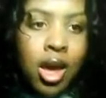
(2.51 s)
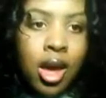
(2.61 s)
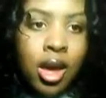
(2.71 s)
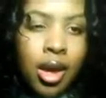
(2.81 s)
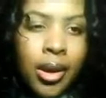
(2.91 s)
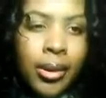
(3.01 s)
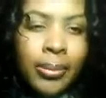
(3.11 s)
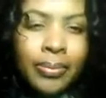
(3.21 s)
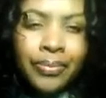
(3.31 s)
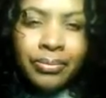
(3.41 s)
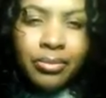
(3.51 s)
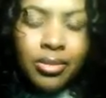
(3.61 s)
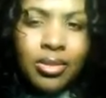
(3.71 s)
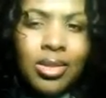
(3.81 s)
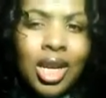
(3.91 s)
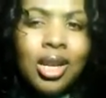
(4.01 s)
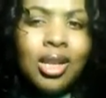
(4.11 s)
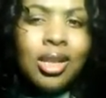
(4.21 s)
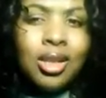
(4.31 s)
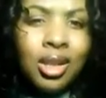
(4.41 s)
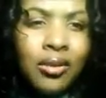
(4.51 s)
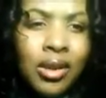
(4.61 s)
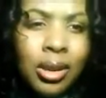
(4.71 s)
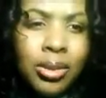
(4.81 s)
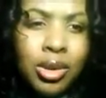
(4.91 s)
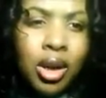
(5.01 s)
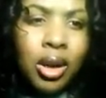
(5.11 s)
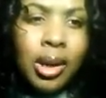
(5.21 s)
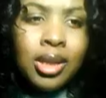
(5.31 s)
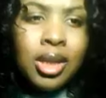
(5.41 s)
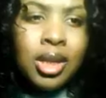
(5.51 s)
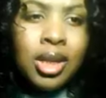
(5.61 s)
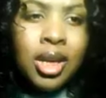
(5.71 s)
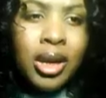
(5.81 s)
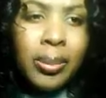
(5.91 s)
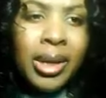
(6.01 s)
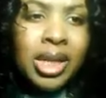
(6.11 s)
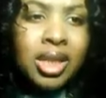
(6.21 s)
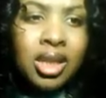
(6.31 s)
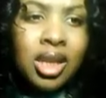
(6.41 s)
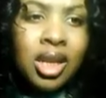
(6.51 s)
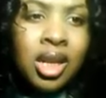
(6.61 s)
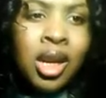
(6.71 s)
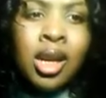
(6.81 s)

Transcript: And the stuff that I'm going to talk about today are basically